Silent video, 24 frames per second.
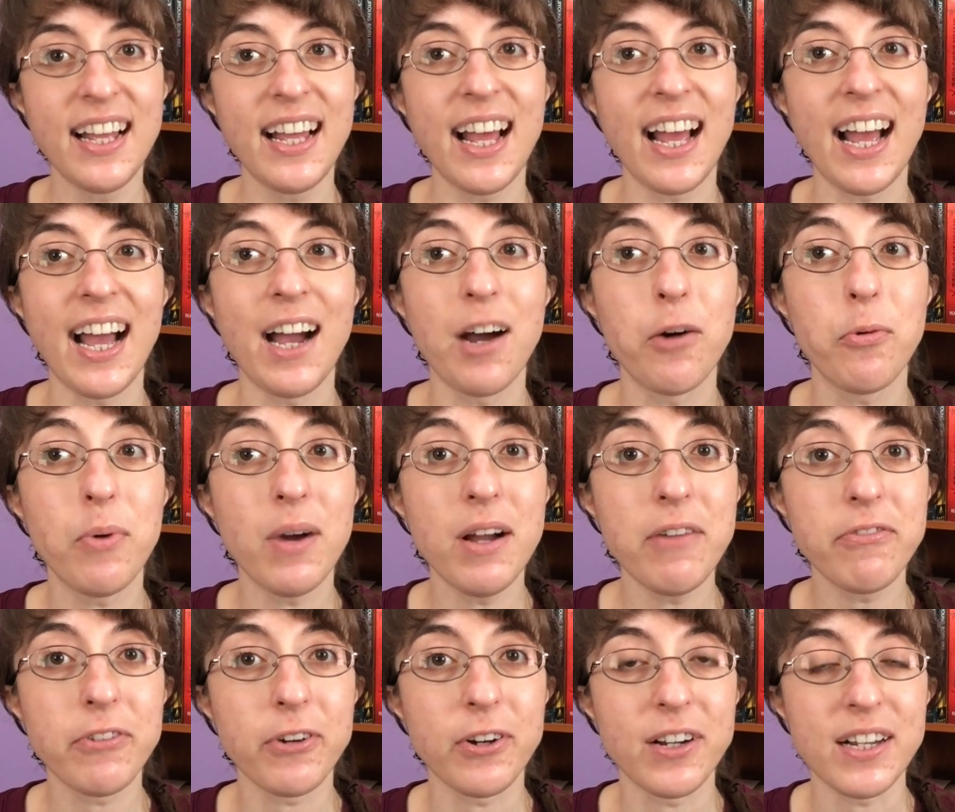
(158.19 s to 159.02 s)

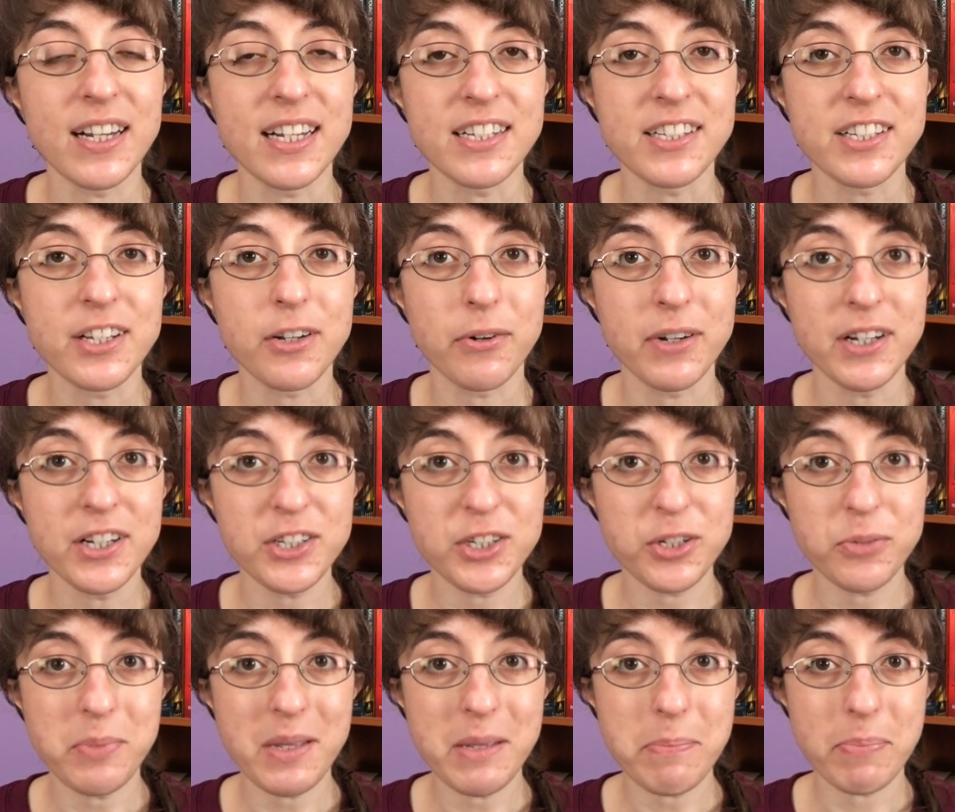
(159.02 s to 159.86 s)
However, it's going
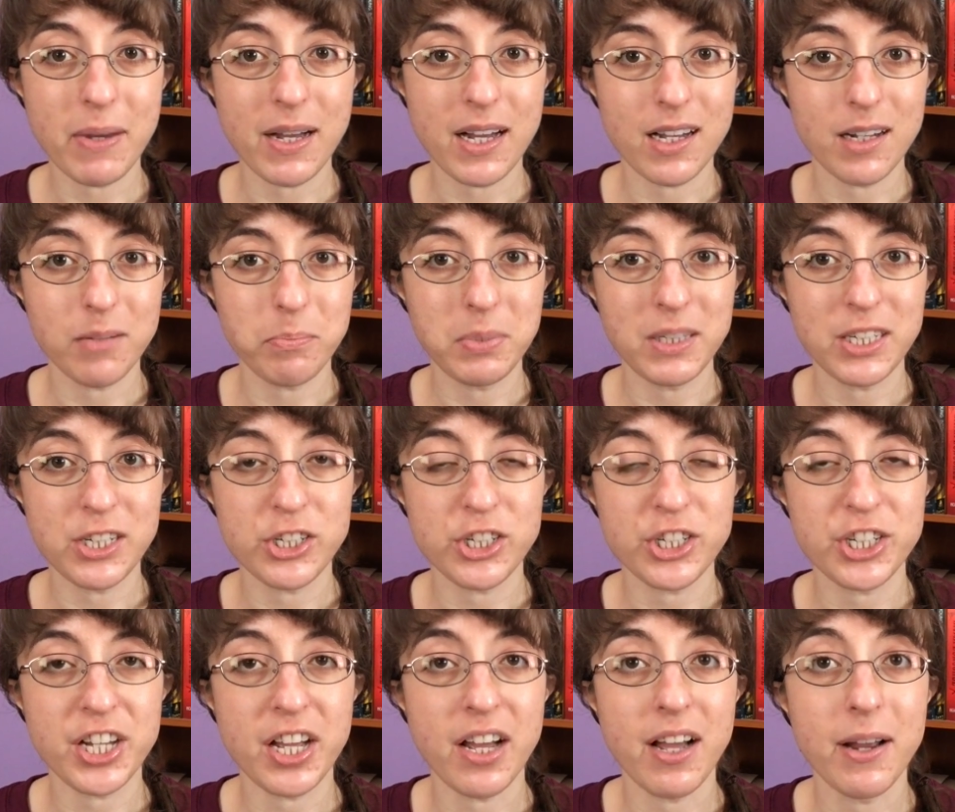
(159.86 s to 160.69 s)
to be
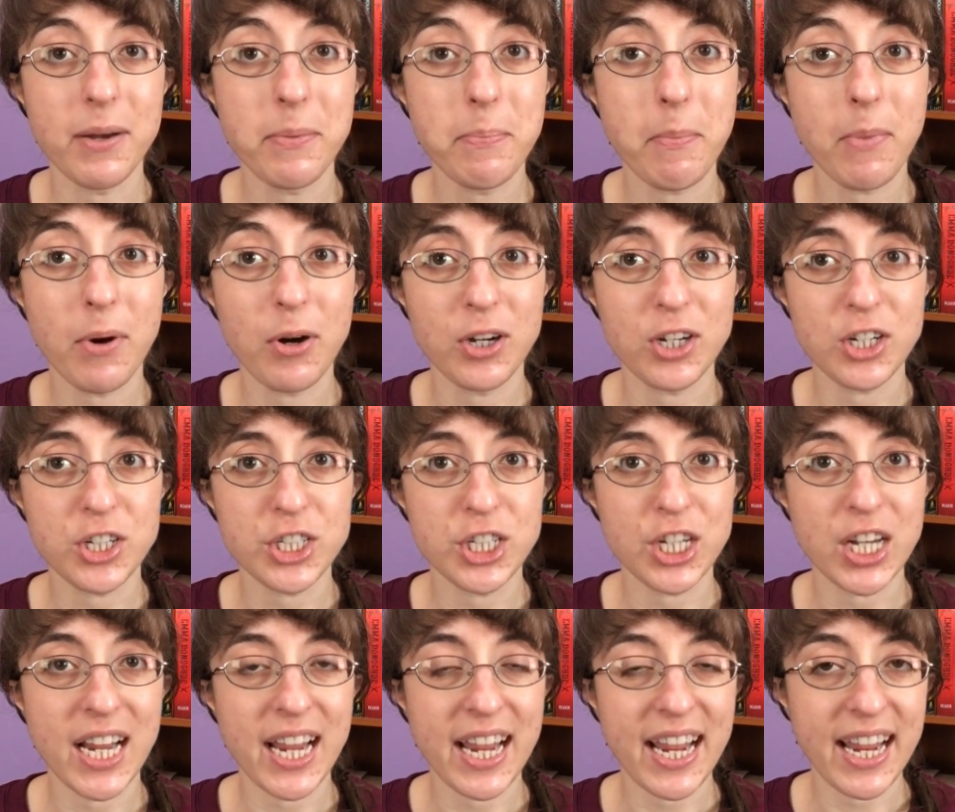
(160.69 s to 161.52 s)
published on
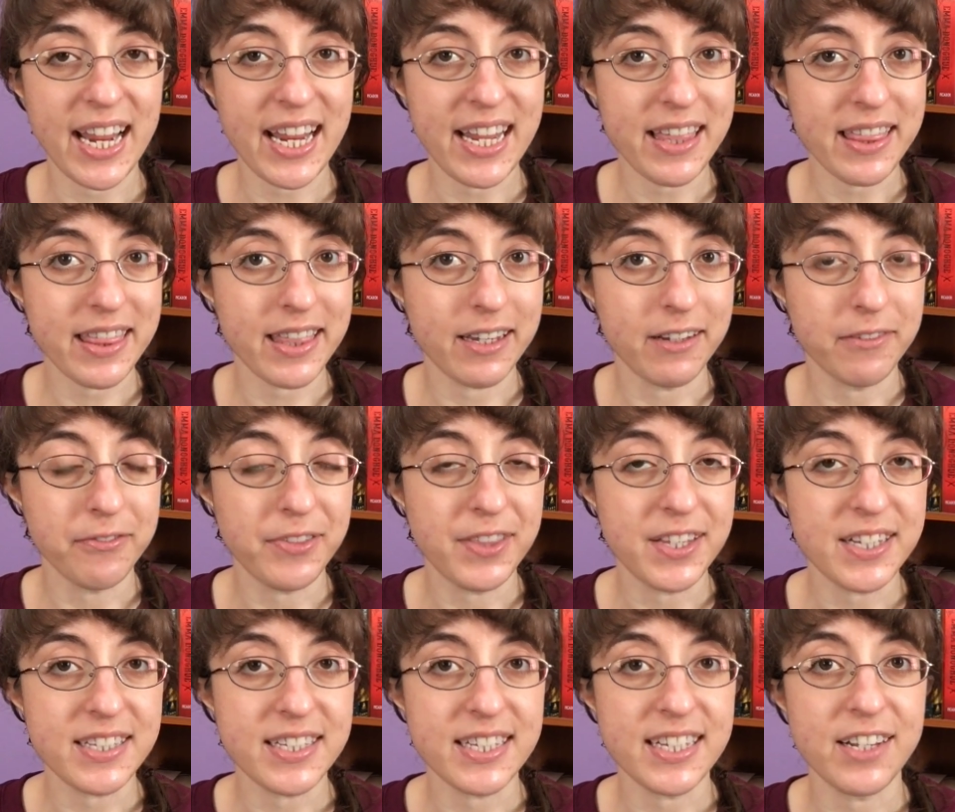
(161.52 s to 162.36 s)
March 8th of
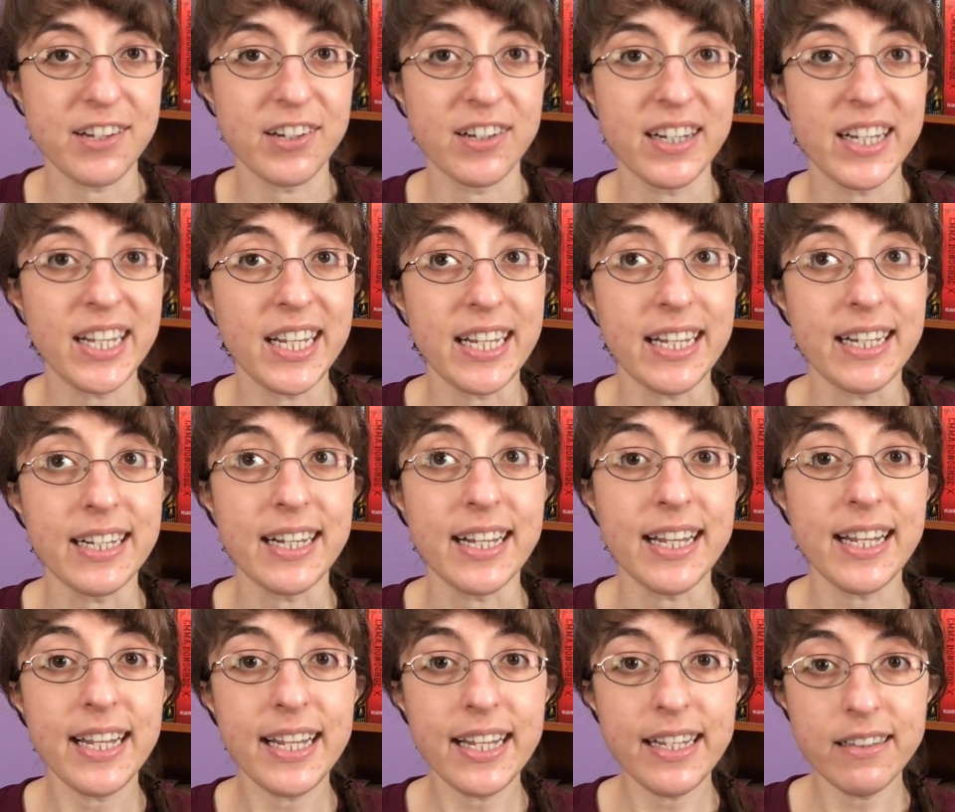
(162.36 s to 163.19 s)
this year in
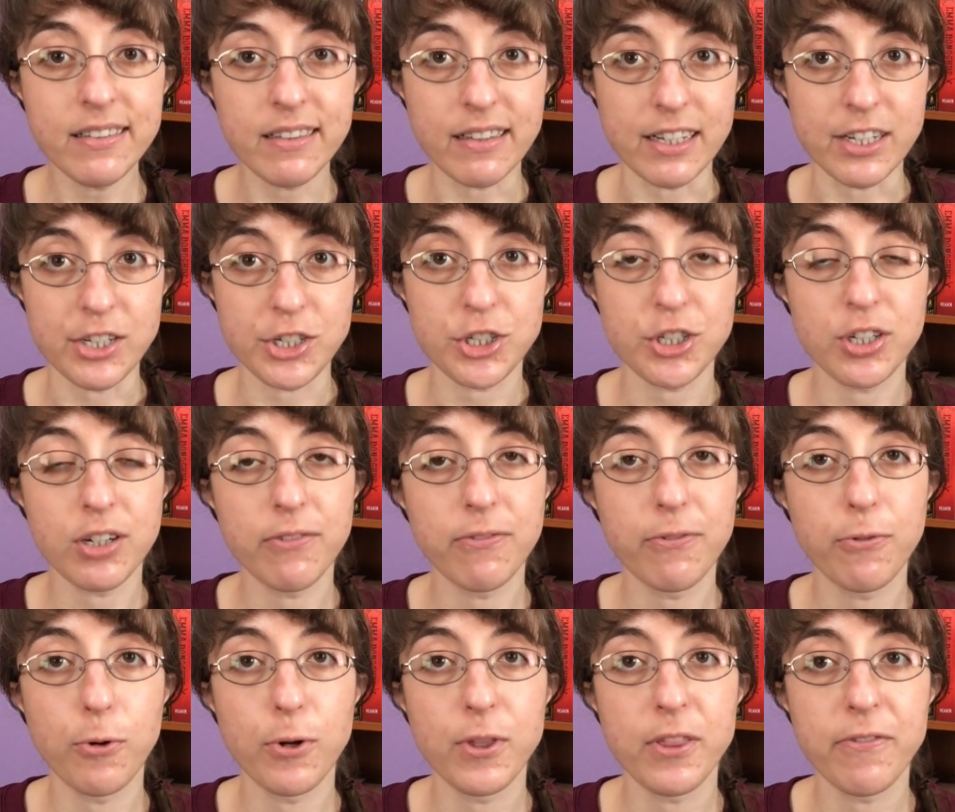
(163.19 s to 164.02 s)
English
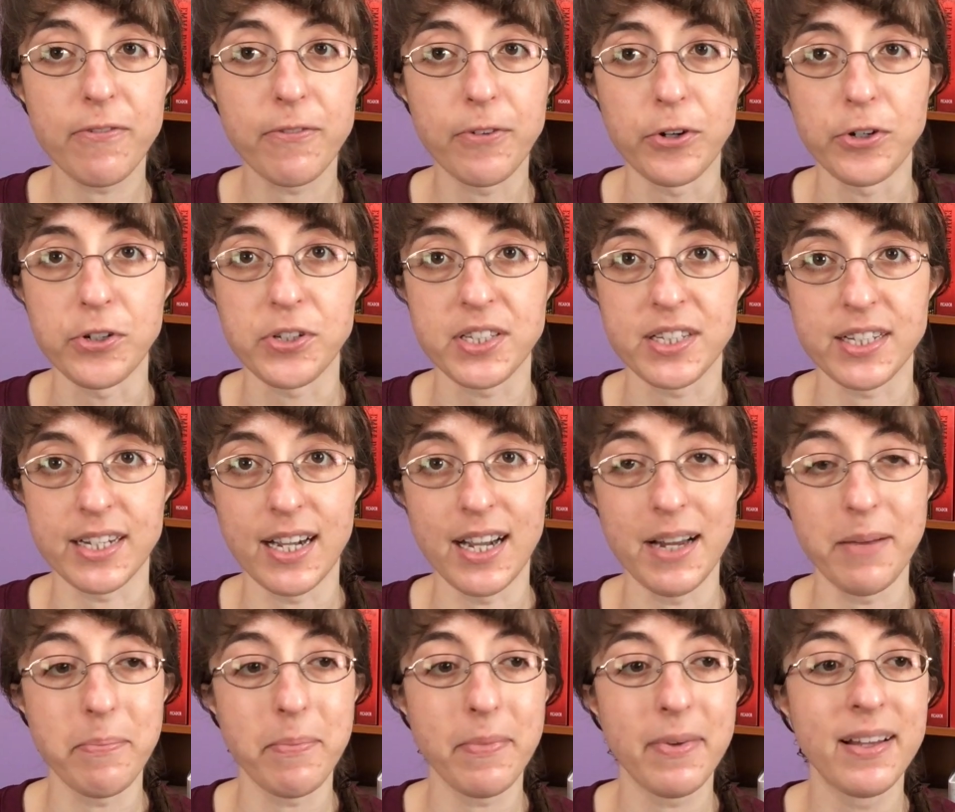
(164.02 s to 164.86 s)
for the first
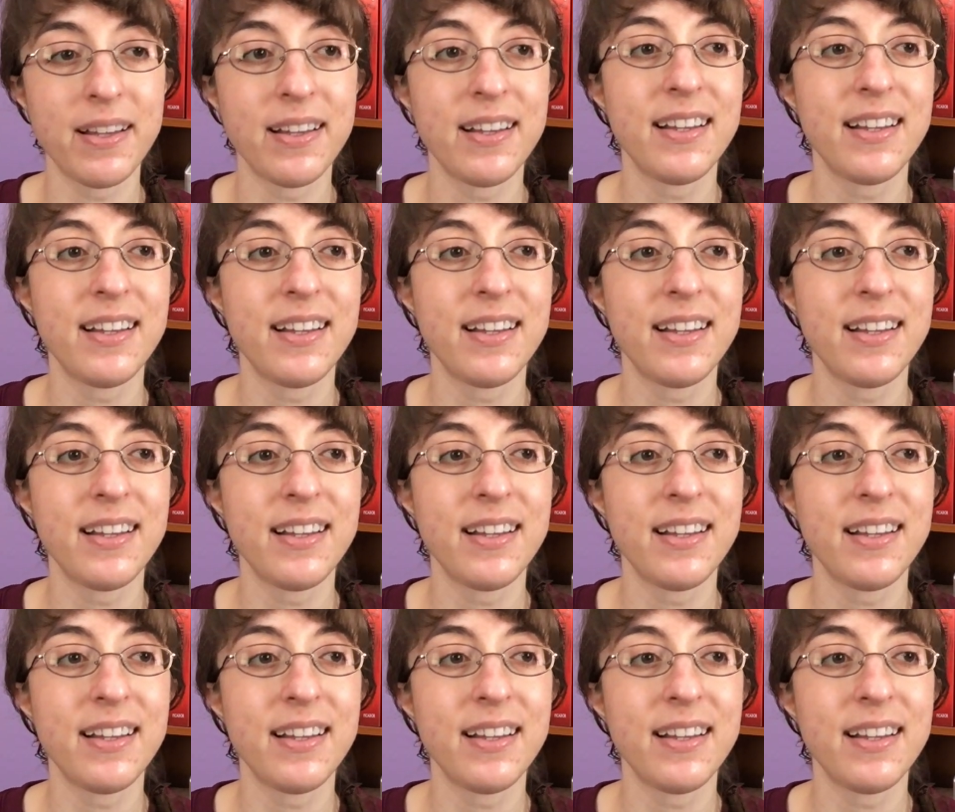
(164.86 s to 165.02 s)
time,